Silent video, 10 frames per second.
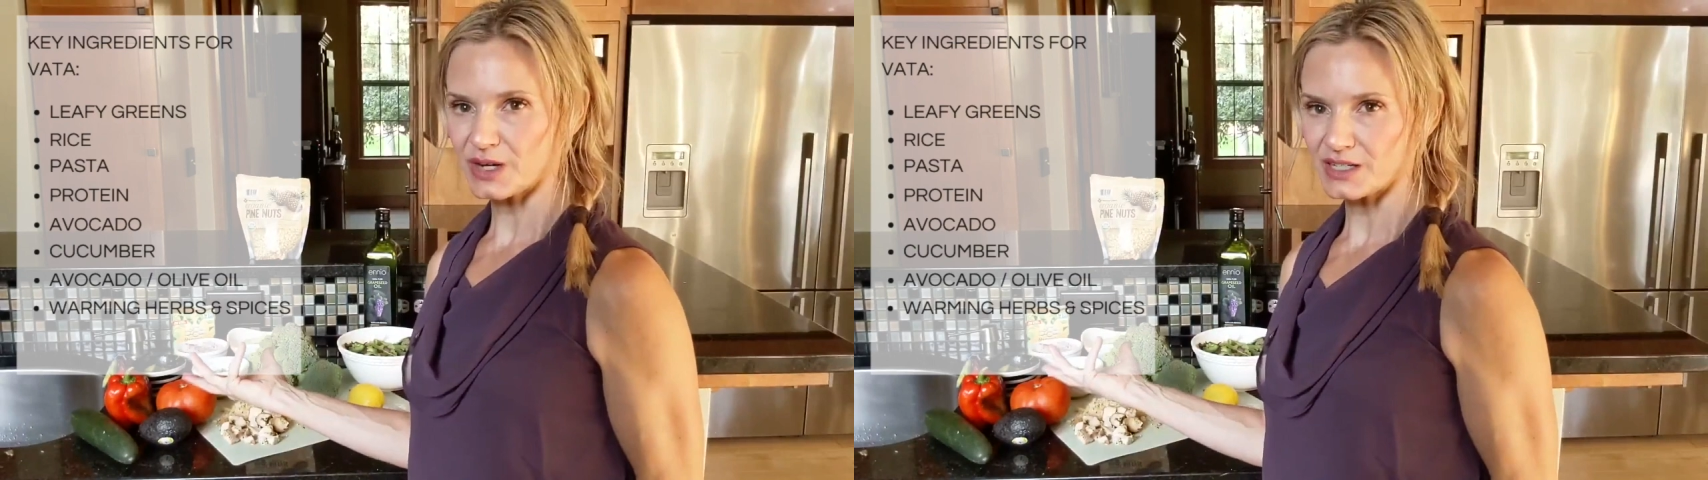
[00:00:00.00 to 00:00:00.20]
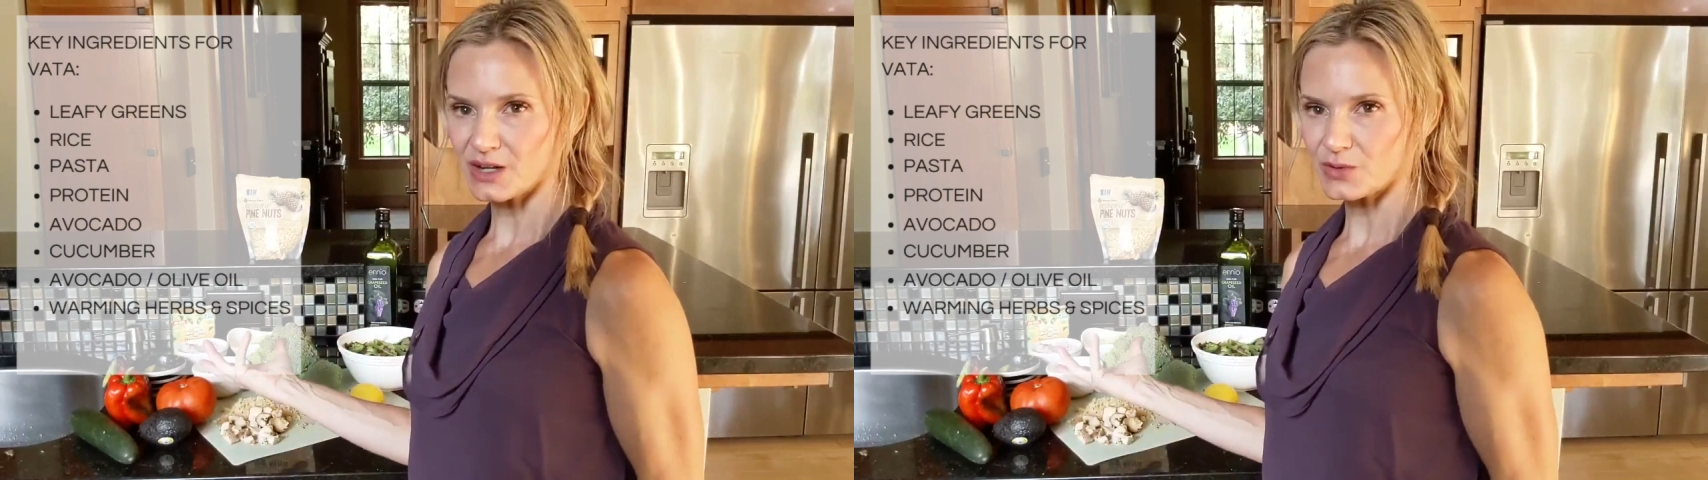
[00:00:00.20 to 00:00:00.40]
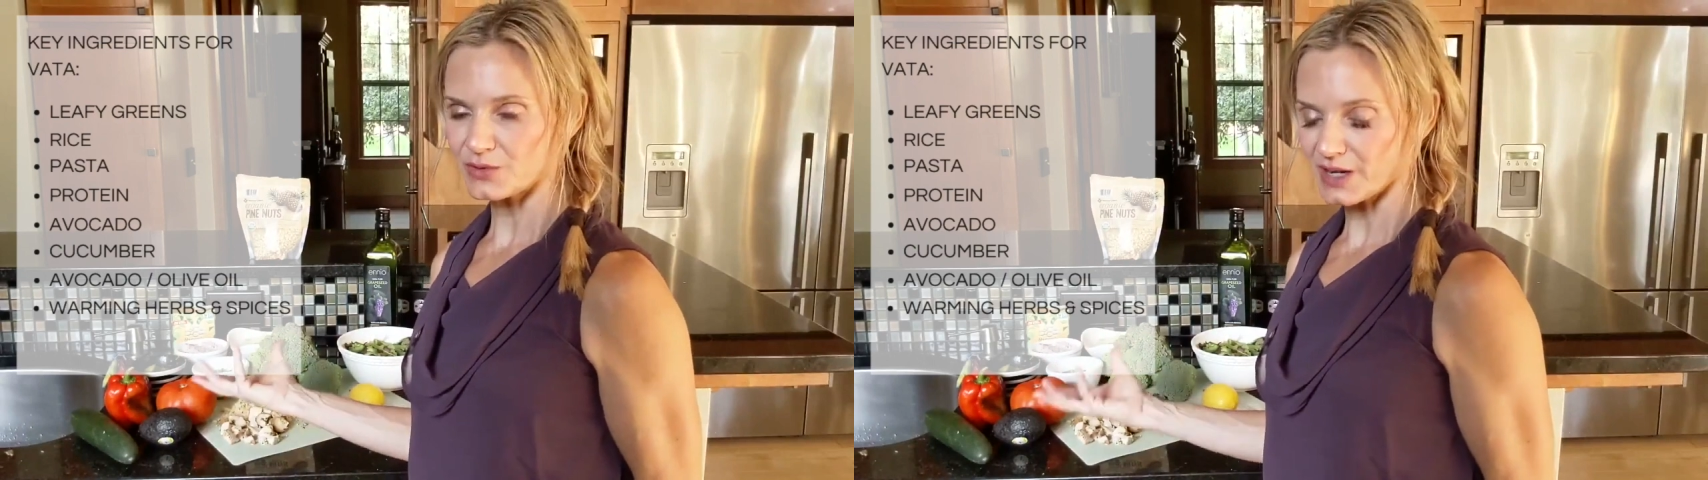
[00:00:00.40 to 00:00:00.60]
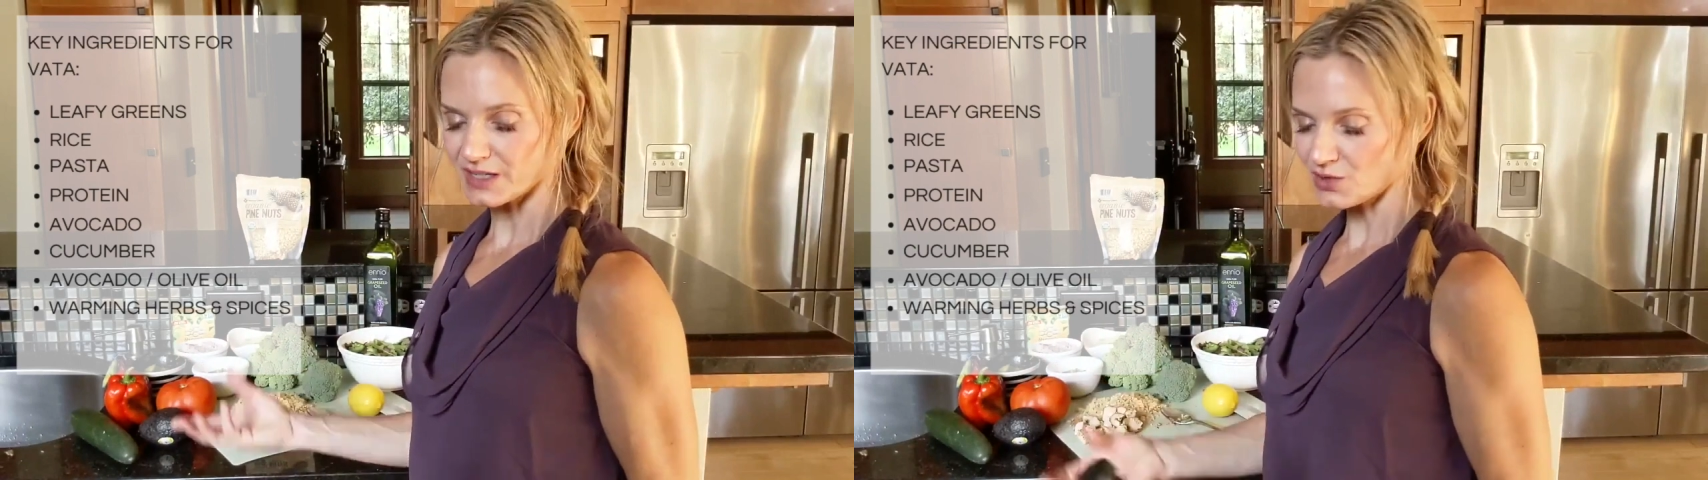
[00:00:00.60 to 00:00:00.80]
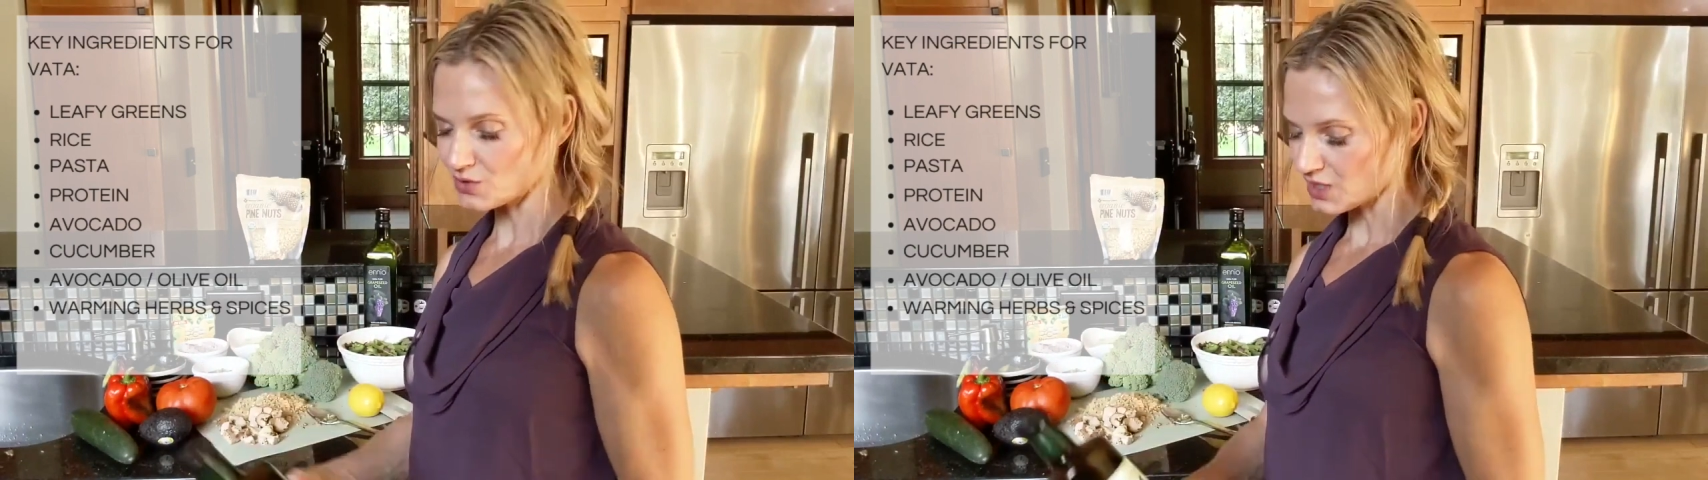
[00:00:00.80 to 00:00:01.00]
right now, we
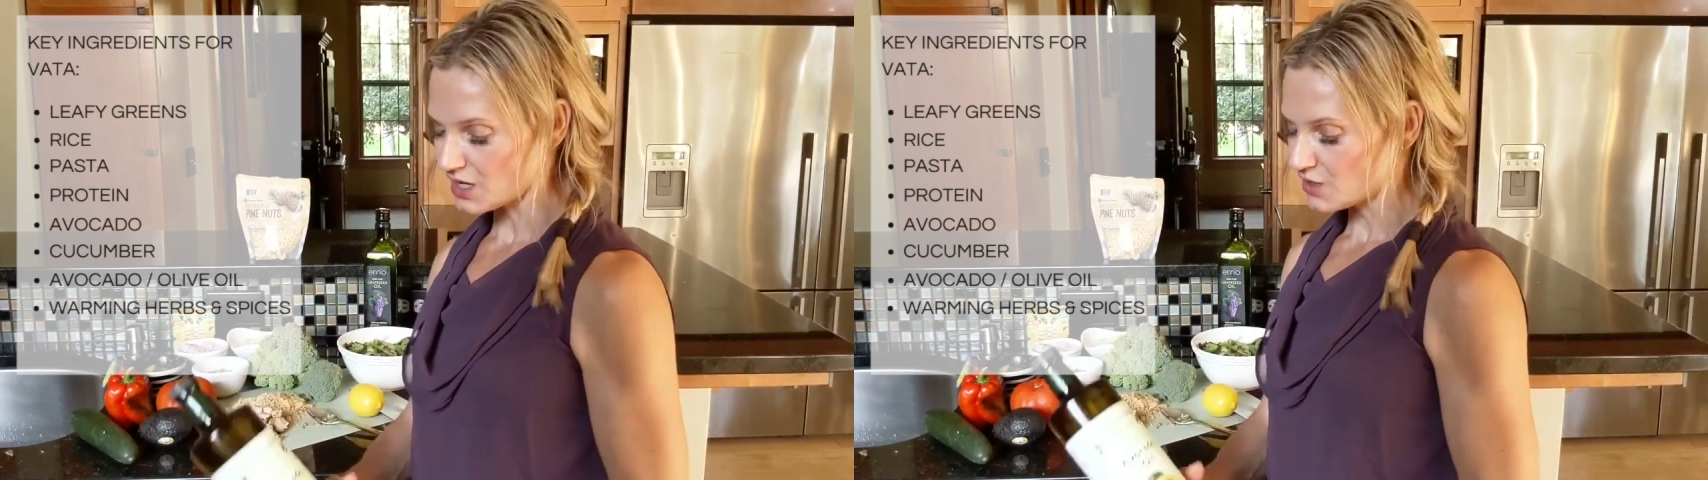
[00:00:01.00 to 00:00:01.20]
ran out,